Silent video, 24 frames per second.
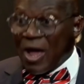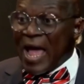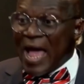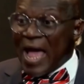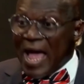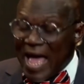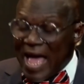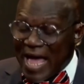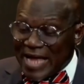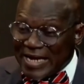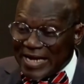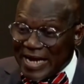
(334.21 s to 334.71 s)

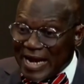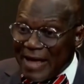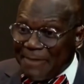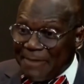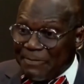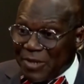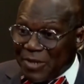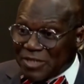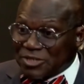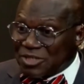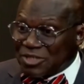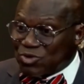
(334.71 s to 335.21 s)
And there are
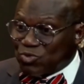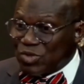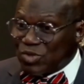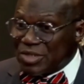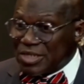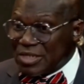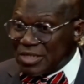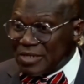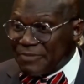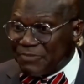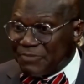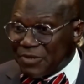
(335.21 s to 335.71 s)
persons within
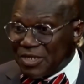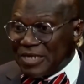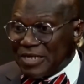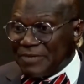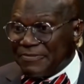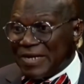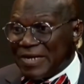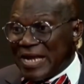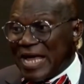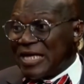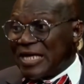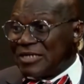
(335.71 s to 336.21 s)
the PDP
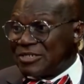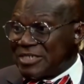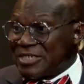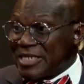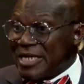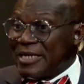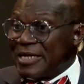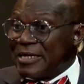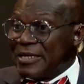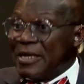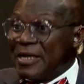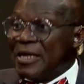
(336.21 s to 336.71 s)
that are
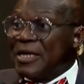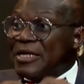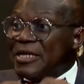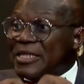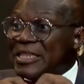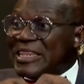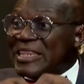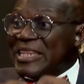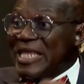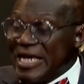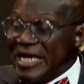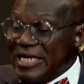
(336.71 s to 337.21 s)
saying
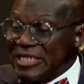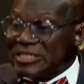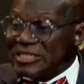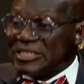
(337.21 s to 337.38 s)
this